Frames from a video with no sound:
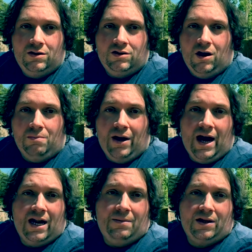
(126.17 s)
talk
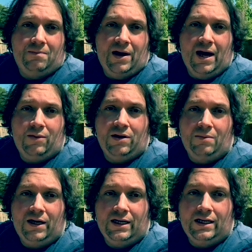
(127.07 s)
bad about the man with the
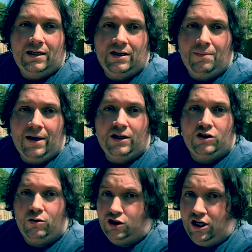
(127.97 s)
money that pays
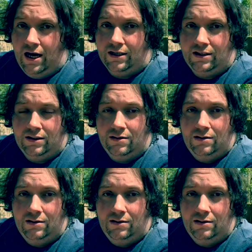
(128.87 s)
your checks.